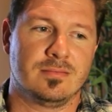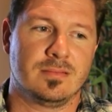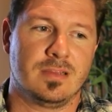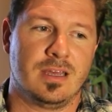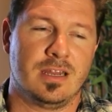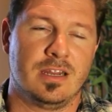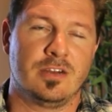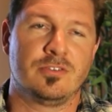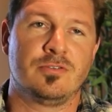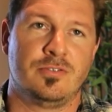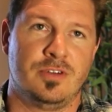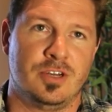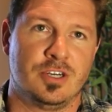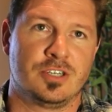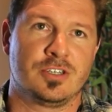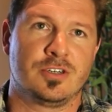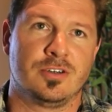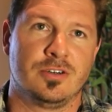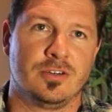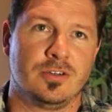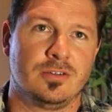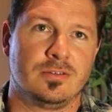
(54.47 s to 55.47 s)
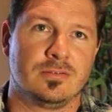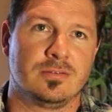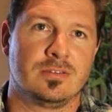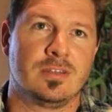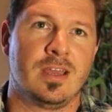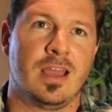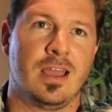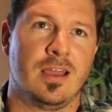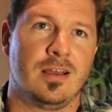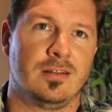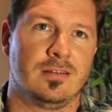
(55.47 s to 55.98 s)
kind of traditional
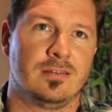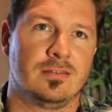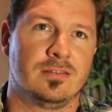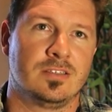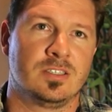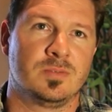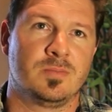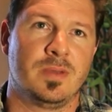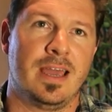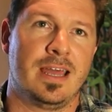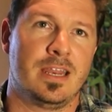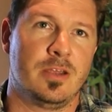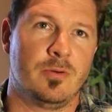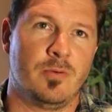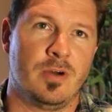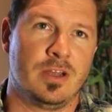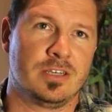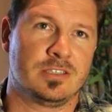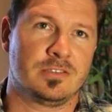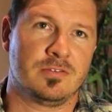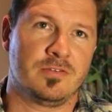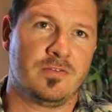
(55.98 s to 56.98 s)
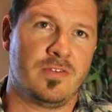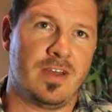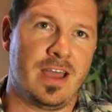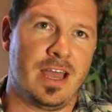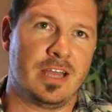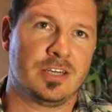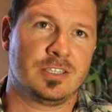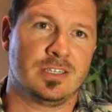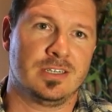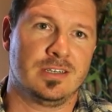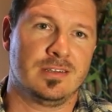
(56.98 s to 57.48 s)
tale in spaghetti western
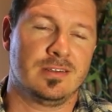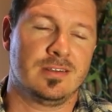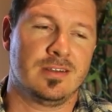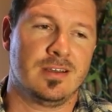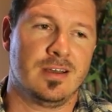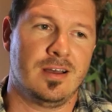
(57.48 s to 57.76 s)
fashion.